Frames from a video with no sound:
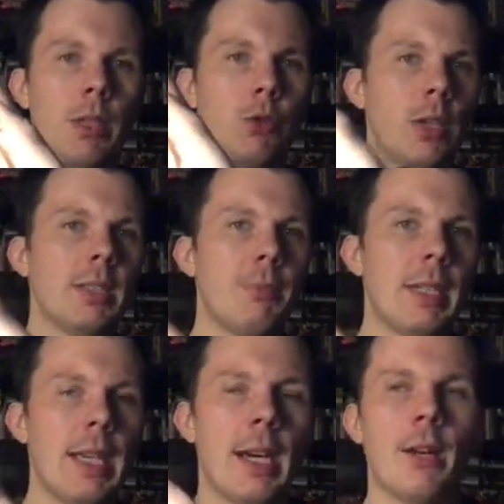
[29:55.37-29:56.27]
trust me,
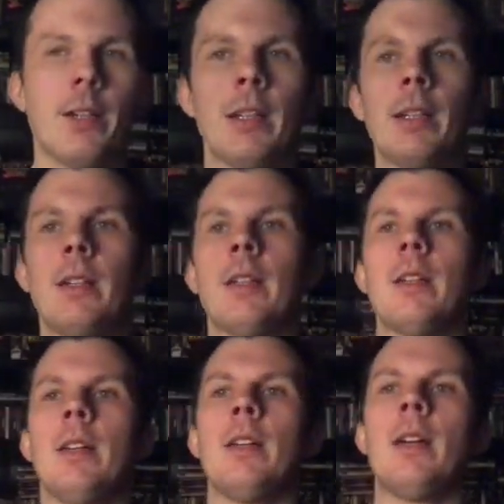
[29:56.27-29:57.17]
Carrie,
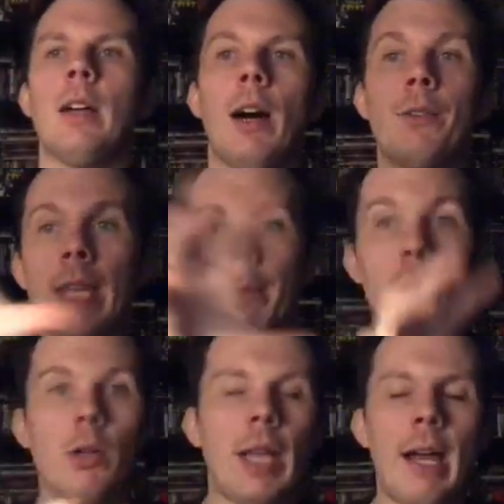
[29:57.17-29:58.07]
of them
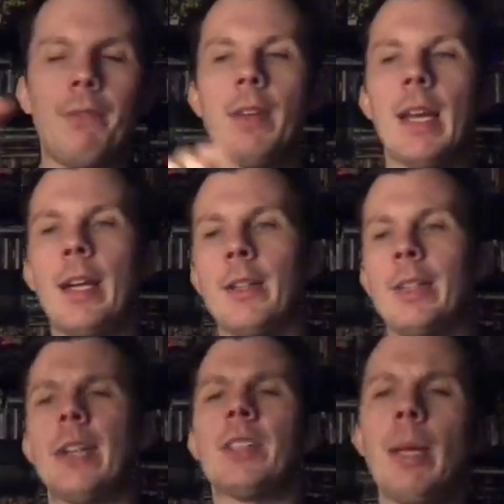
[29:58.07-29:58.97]
all laughing at her.
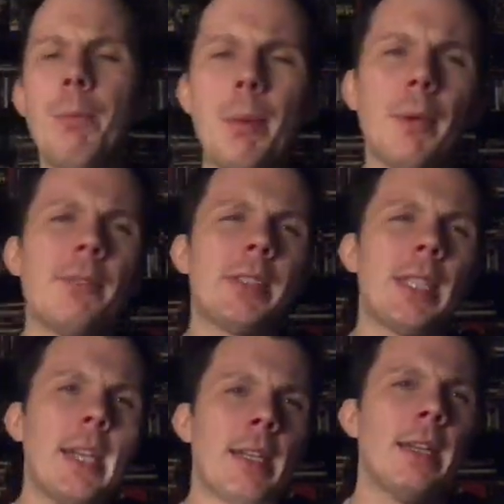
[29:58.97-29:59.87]
Now, some people have
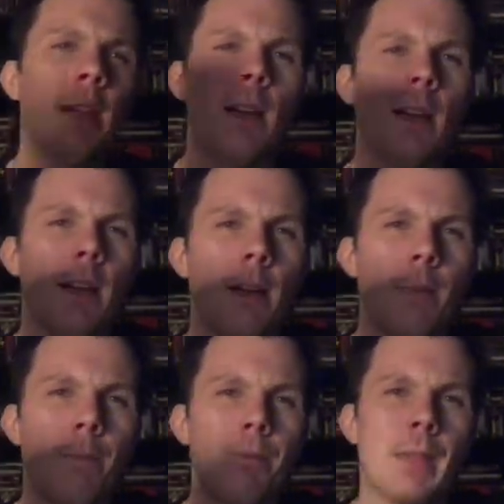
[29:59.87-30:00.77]
said,
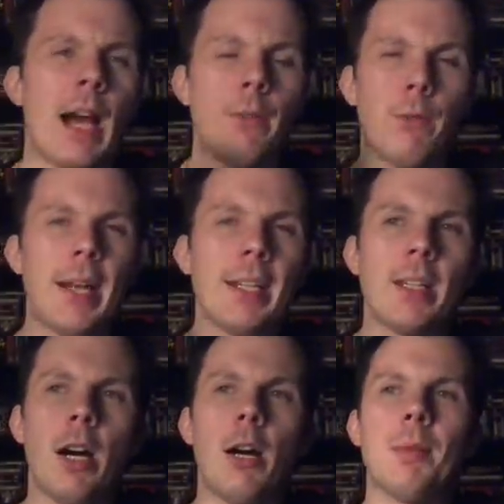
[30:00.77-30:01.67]
I've read in
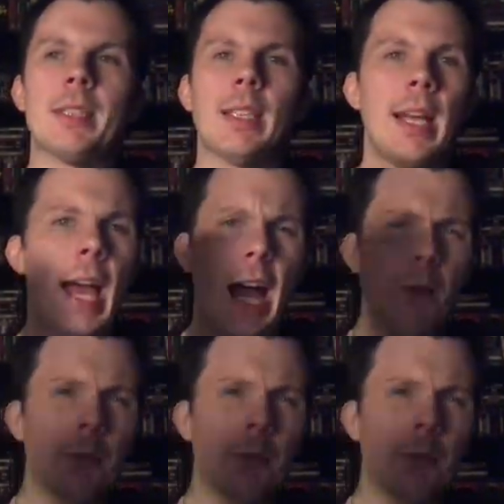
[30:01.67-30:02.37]
comments, like, how